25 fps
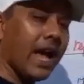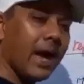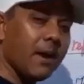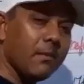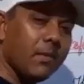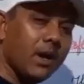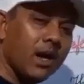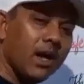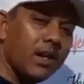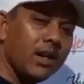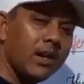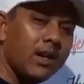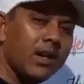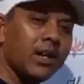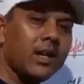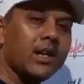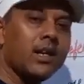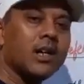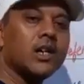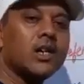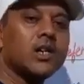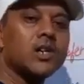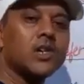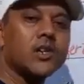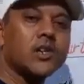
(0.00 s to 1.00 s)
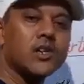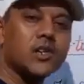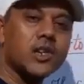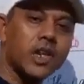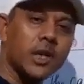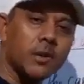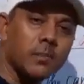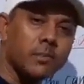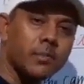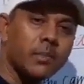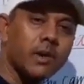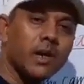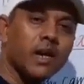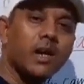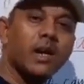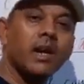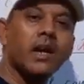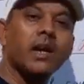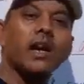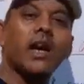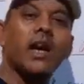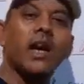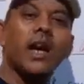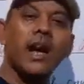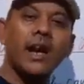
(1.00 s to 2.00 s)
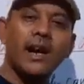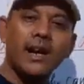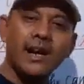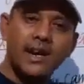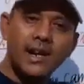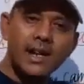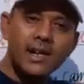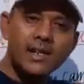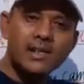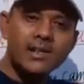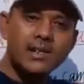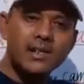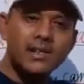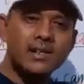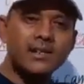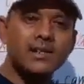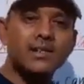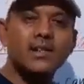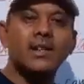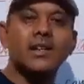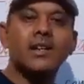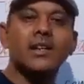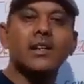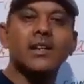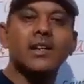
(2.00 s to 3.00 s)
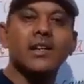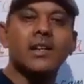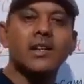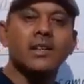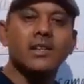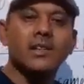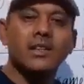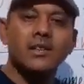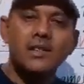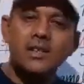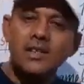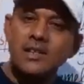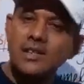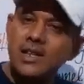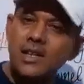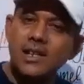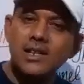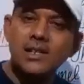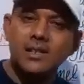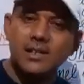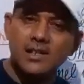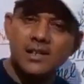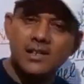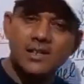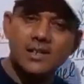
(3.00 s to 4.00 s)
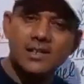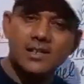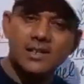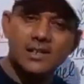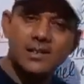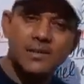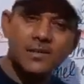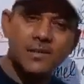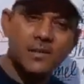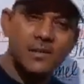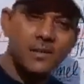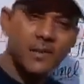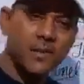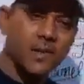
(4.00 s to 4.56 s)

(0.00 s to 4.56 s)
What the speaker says: camel, sheep and desert in this sentence.